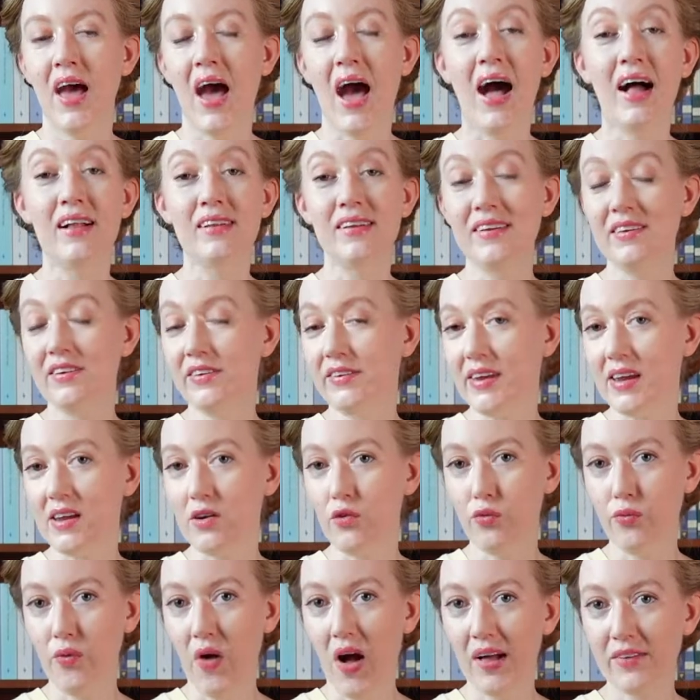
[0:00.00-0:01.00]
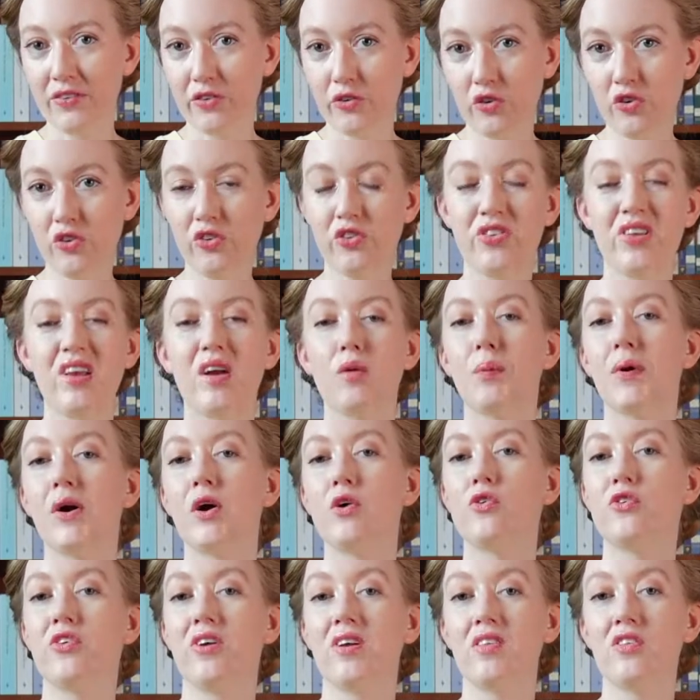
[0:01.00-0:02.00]
Alan Dean Foster's The
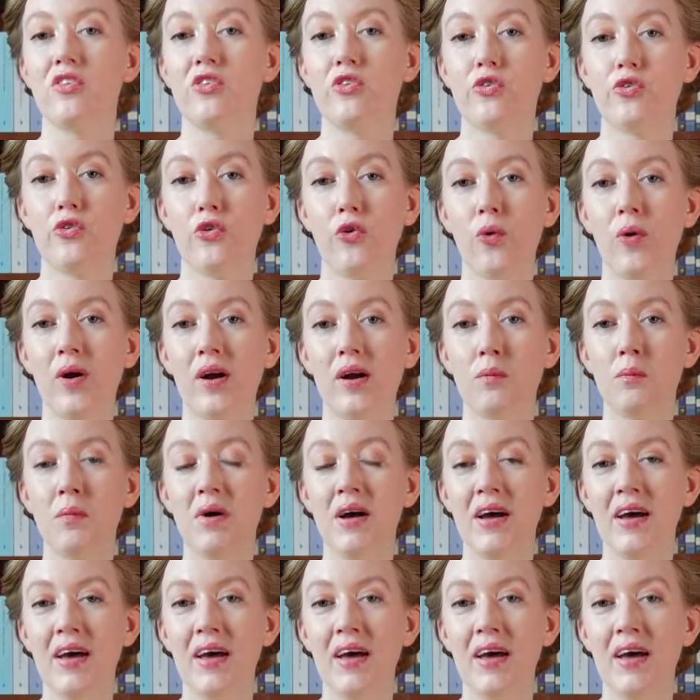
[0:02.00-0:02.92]
Approaching Storm,